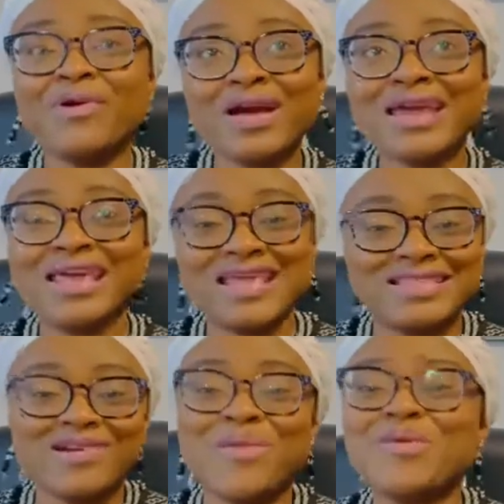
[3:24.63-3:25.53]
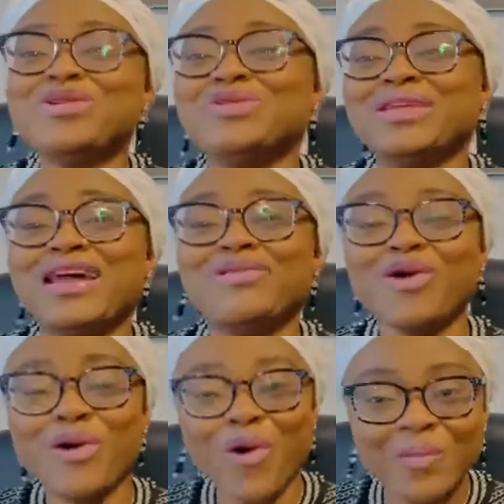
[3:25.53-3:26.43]
kids or more children are
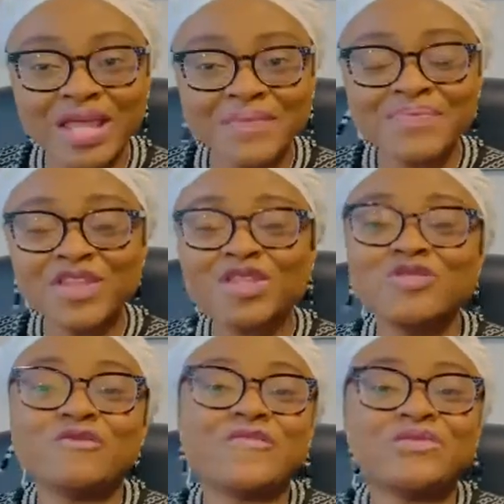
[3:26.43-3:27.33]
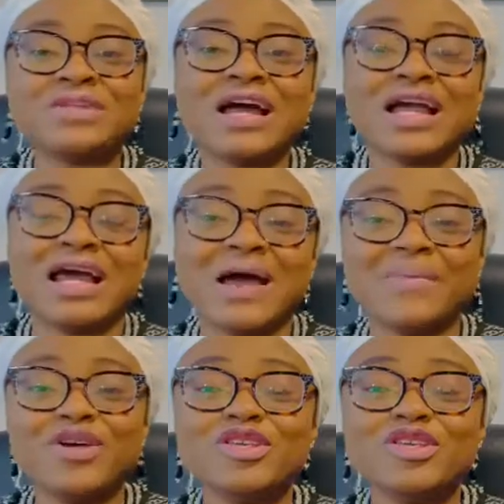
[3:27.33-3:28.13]
not coming to fill that gap.